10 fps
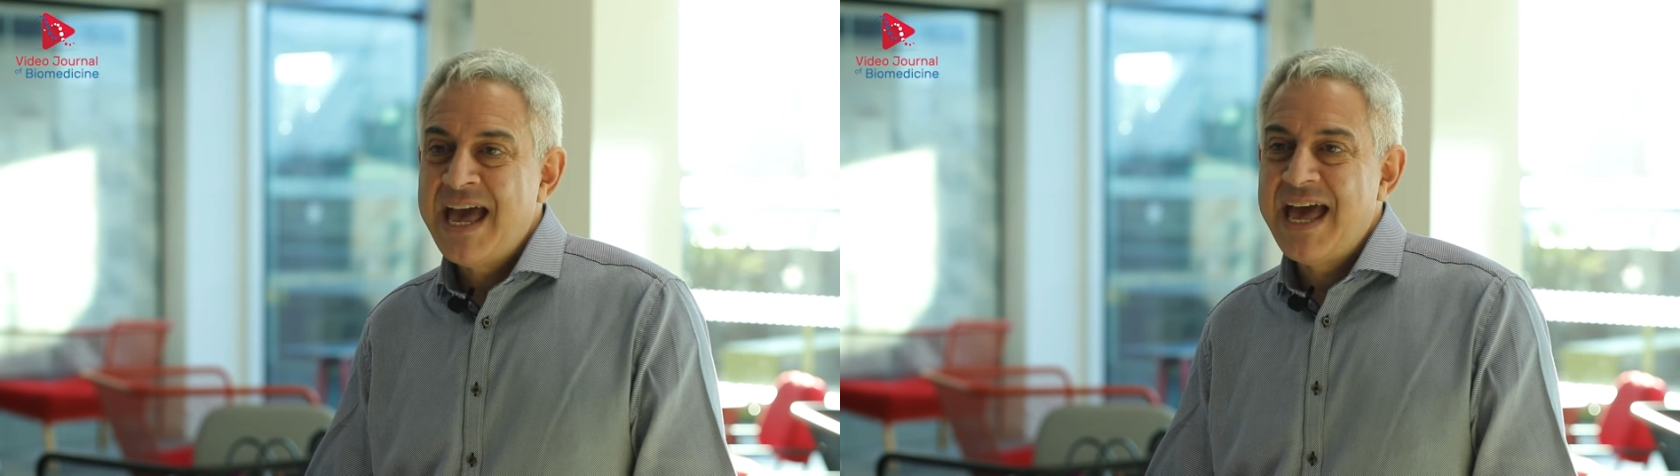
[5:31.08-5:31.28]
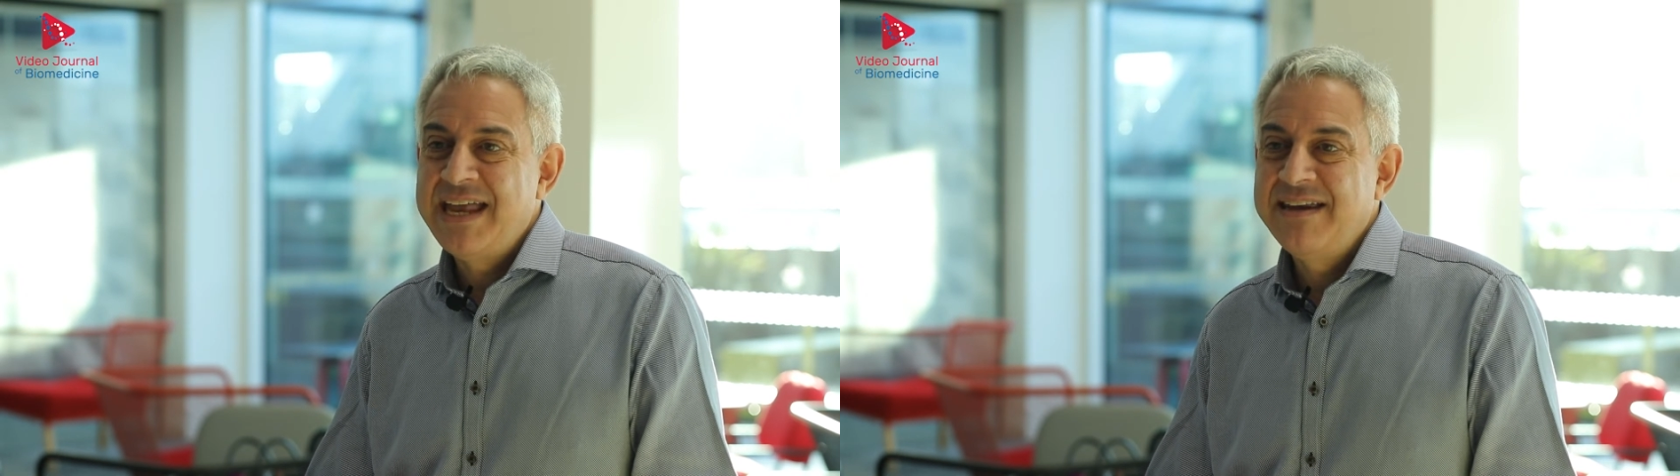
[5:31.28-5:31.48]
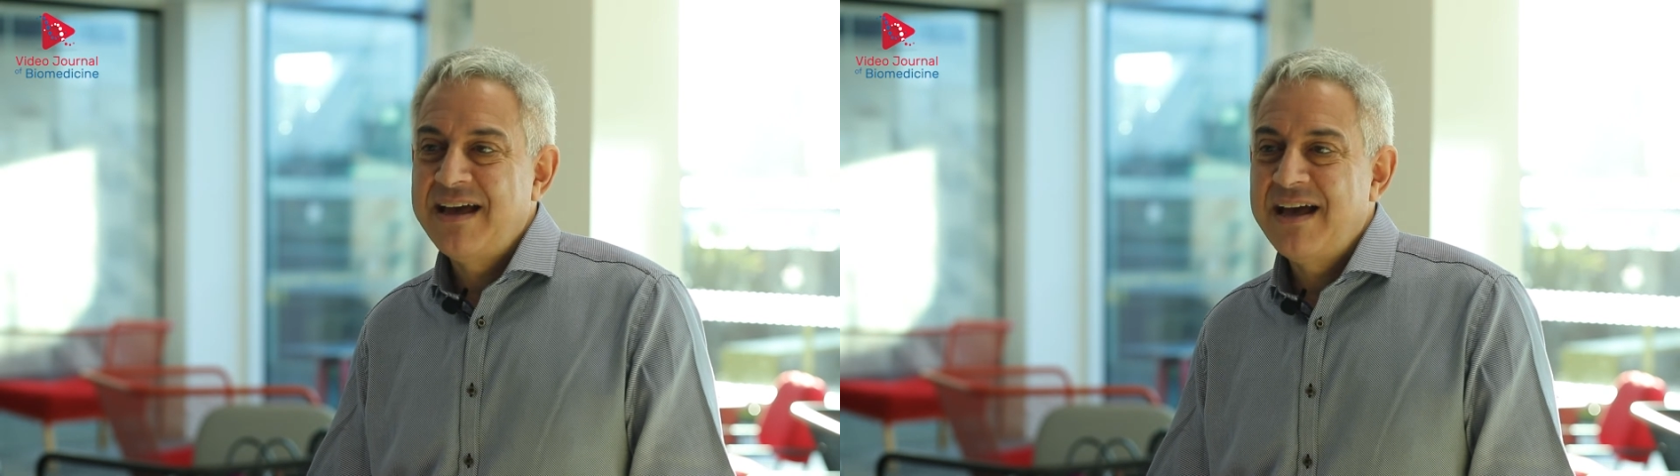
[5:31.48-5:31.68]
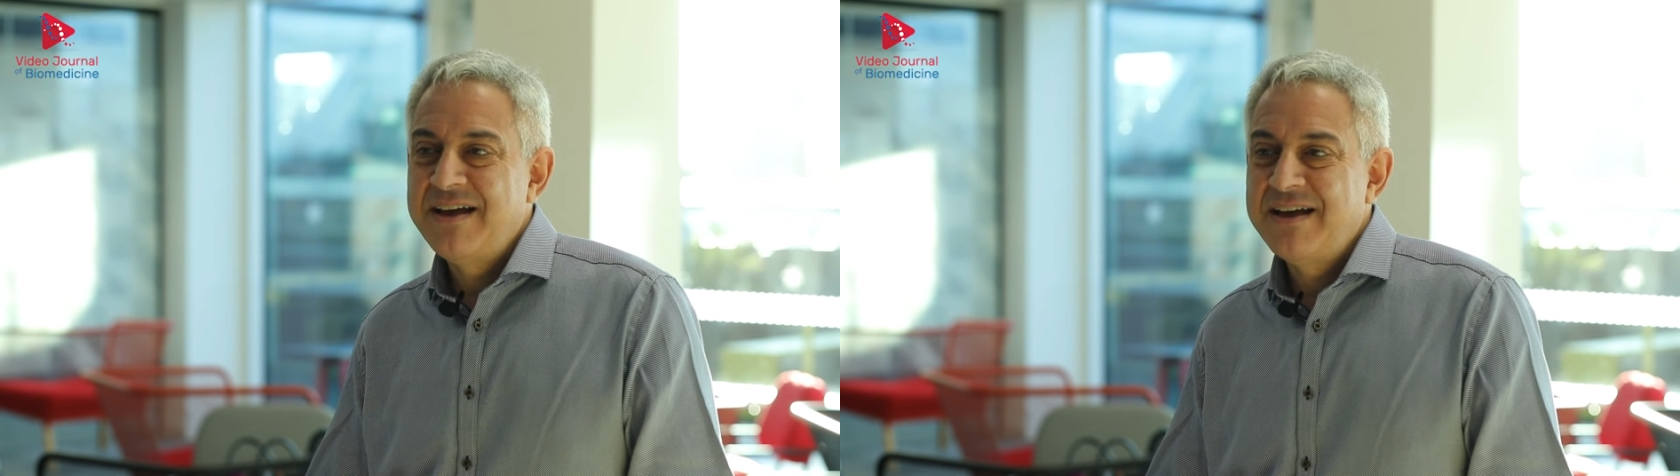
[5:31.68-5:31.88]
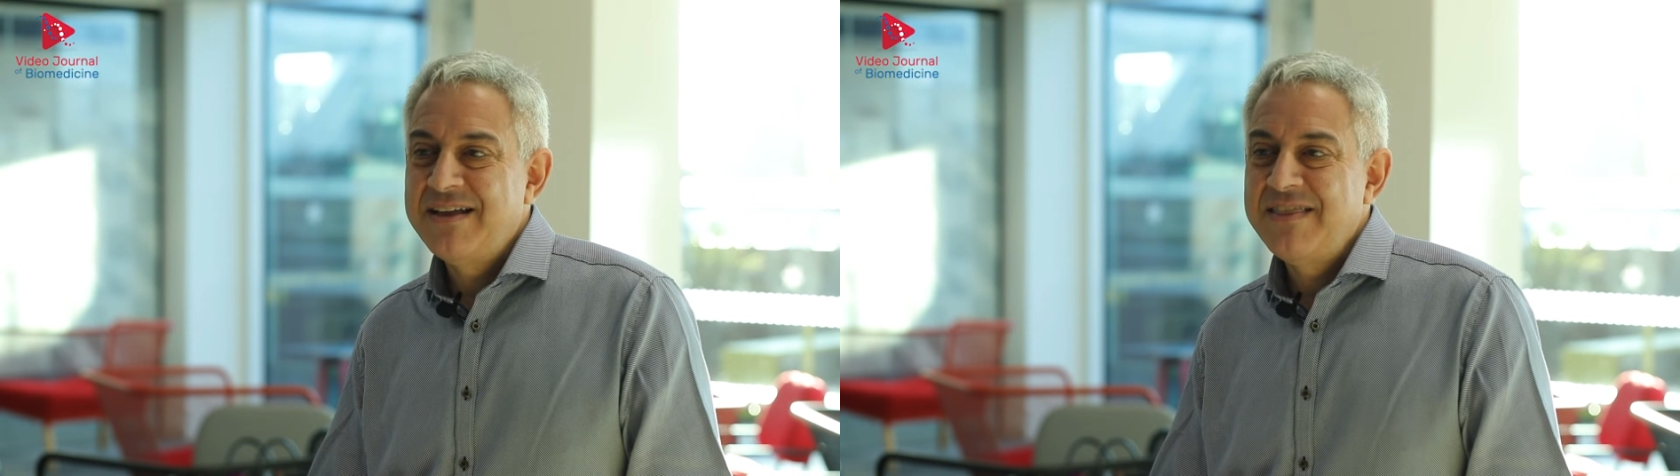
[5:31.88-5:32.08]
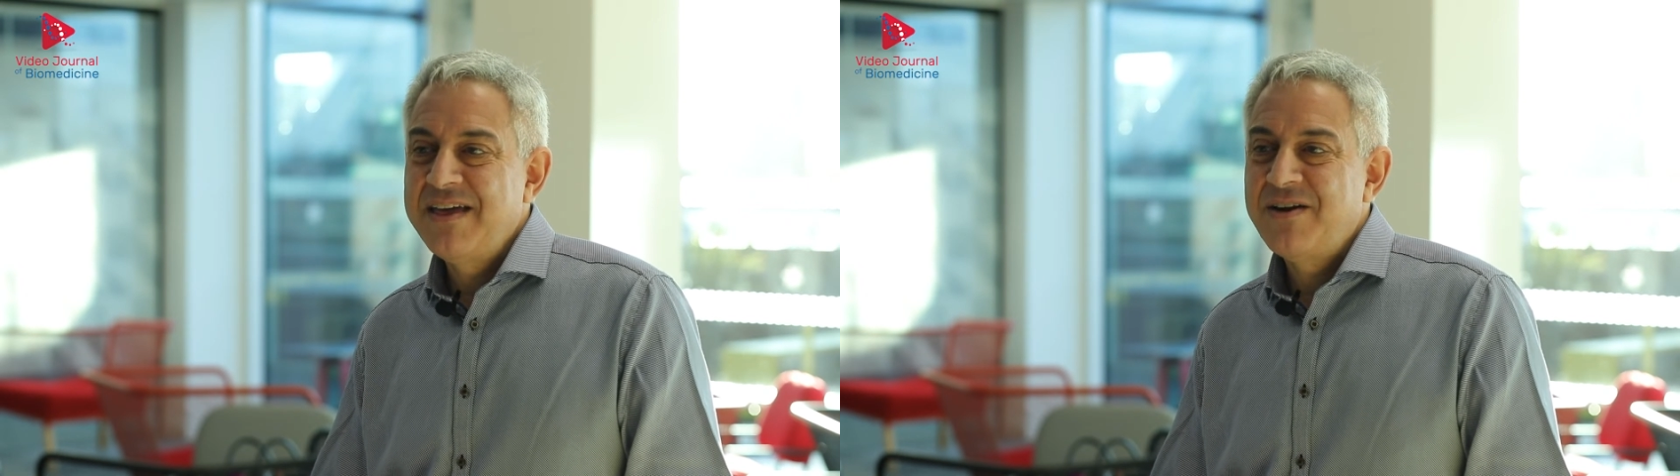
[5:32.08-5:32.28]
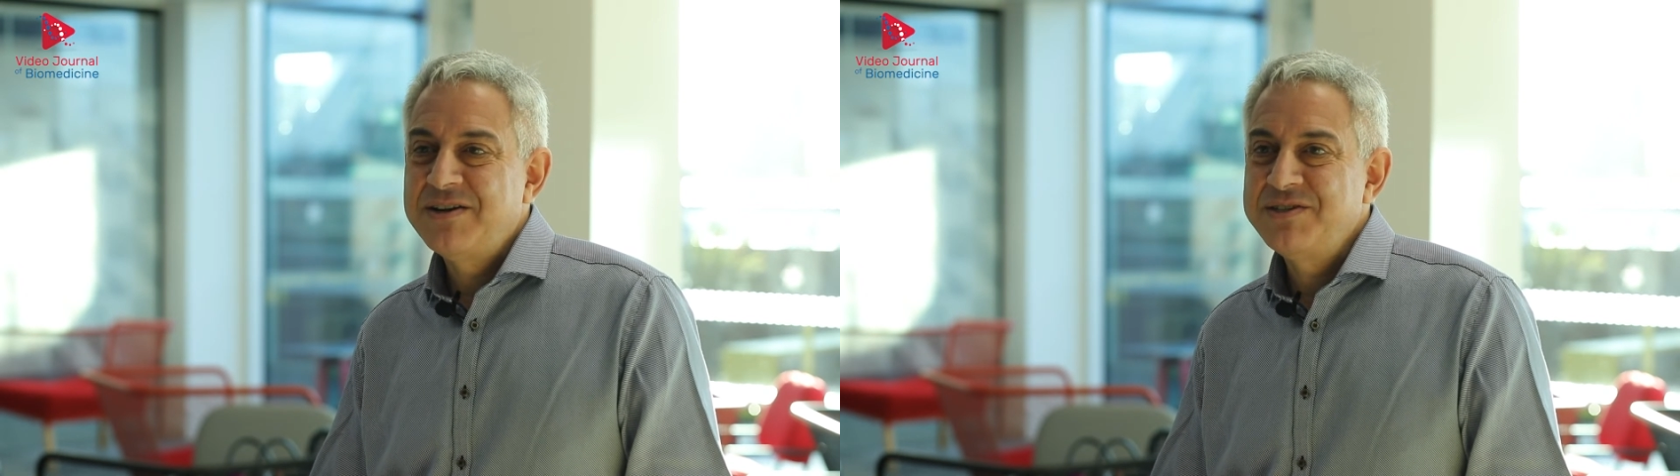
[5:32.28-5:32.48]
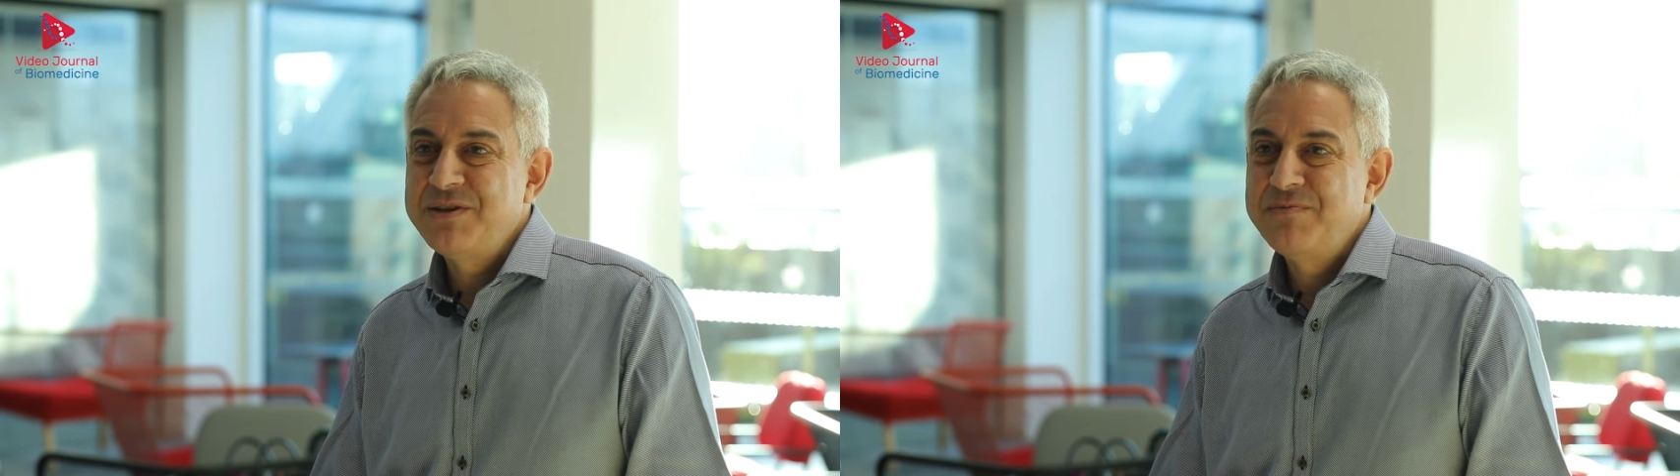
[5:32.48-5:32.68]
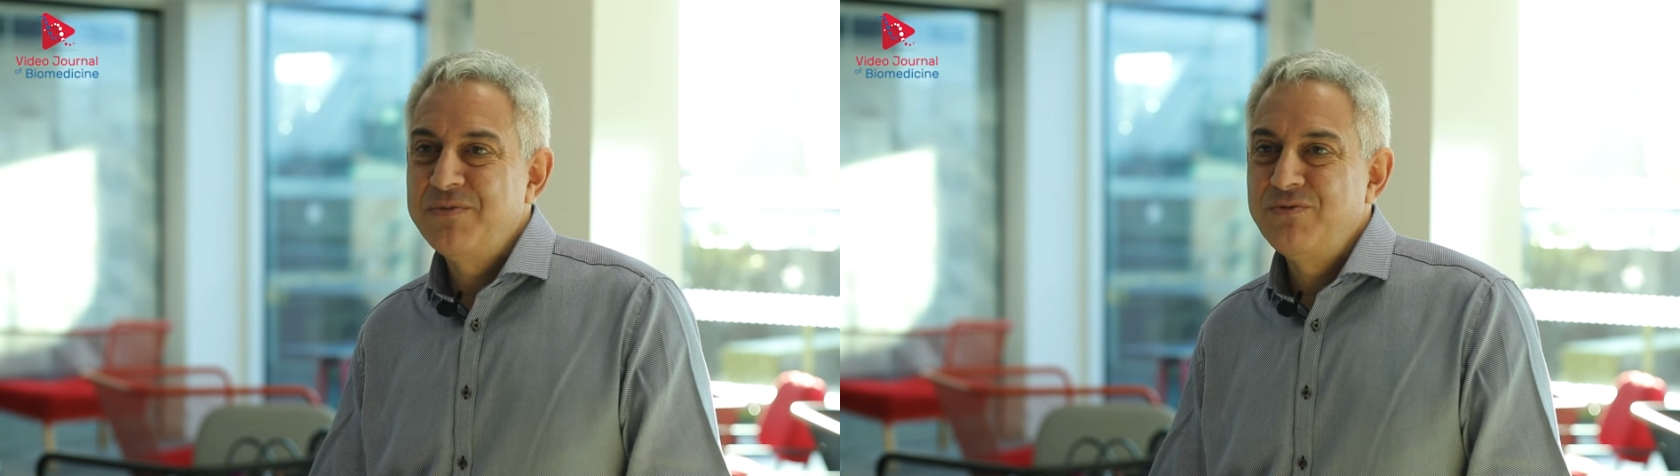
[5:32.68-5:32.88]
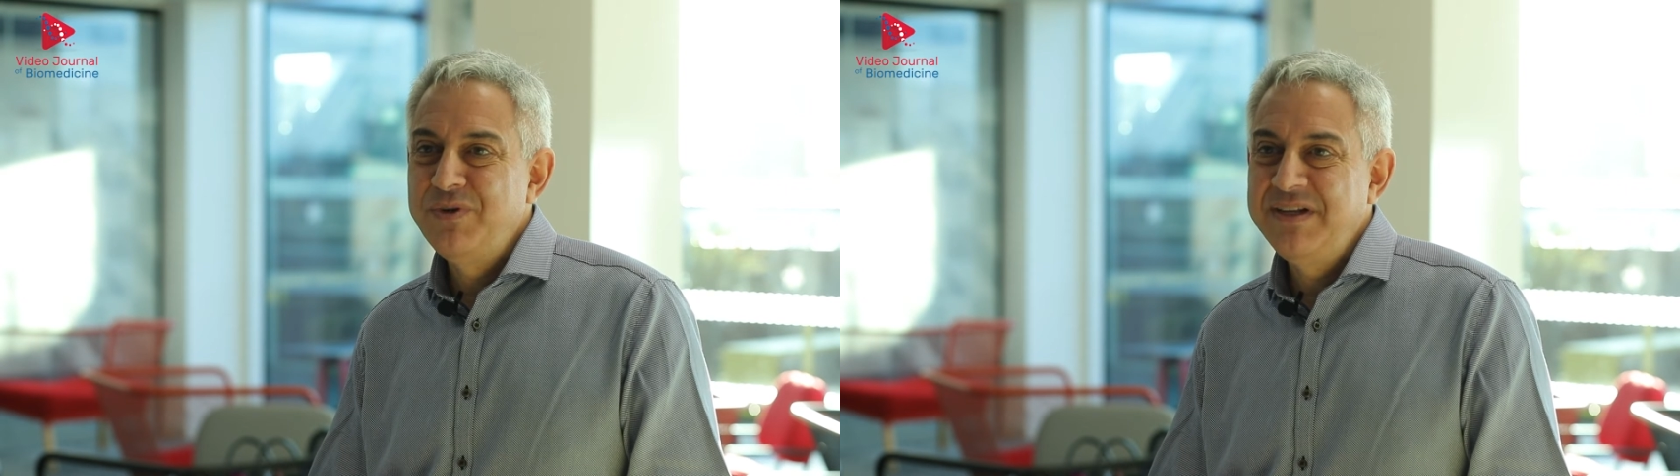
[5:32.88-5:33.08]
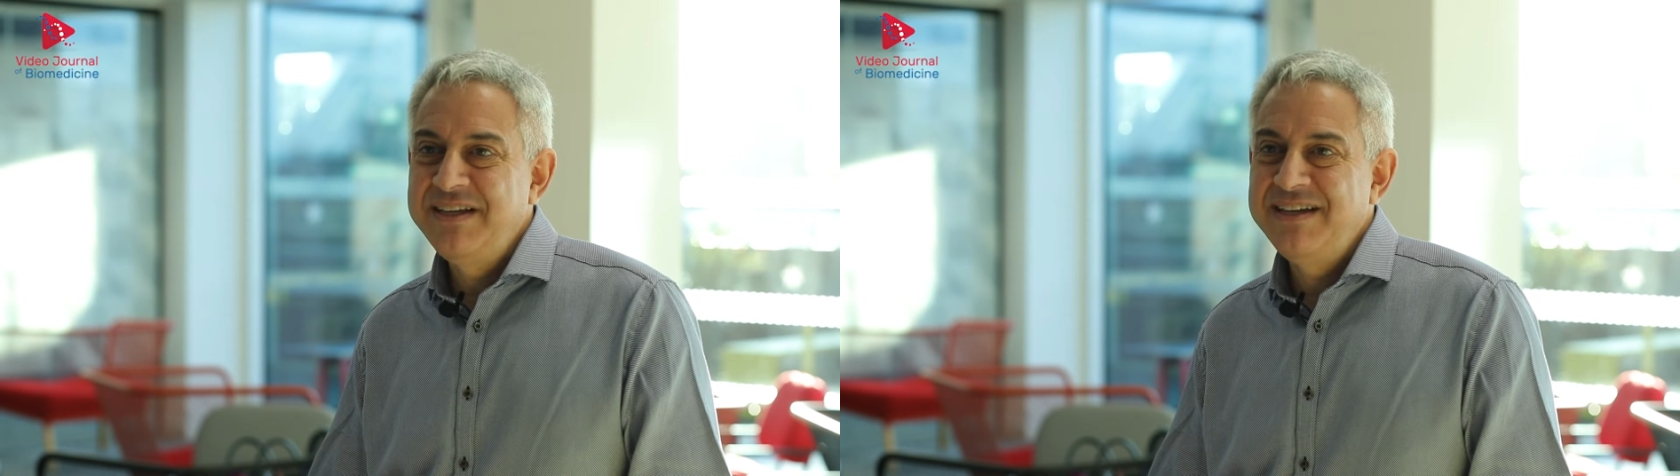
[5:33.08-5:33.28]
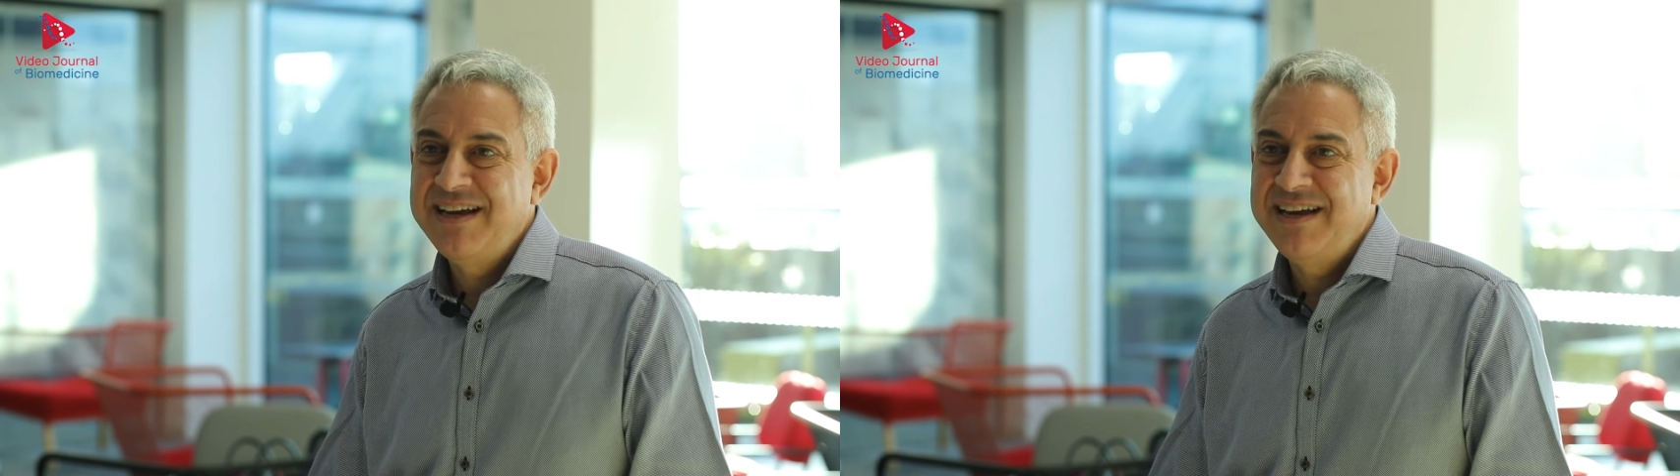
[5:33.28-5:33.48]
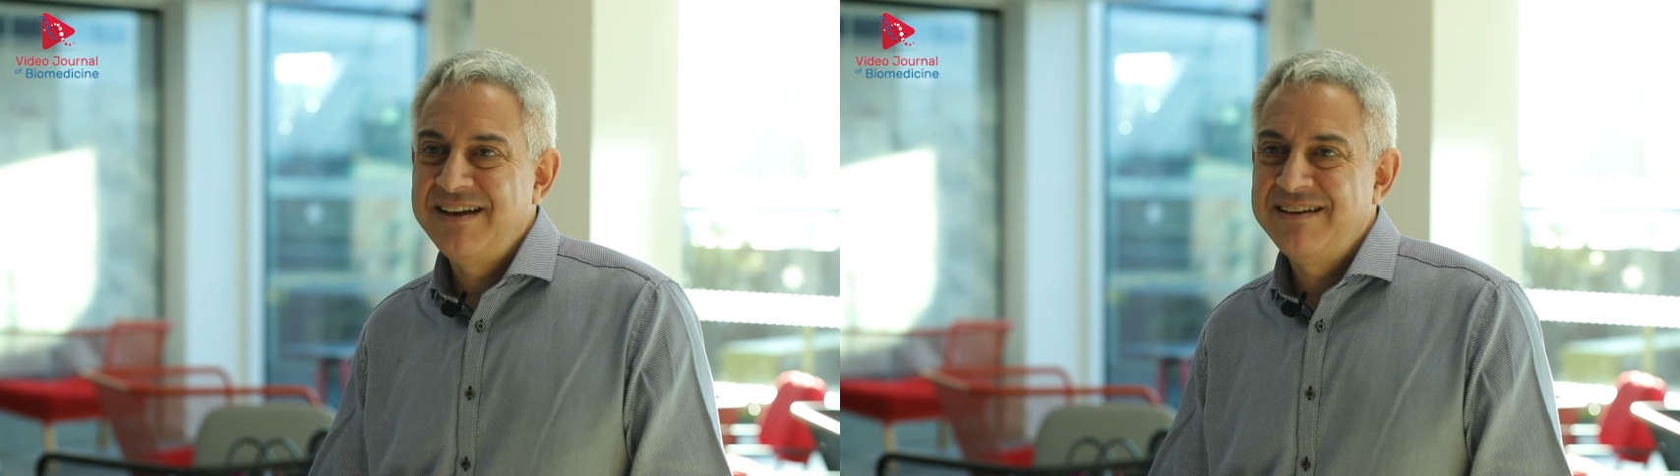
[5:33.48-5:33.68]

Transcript: And there are some really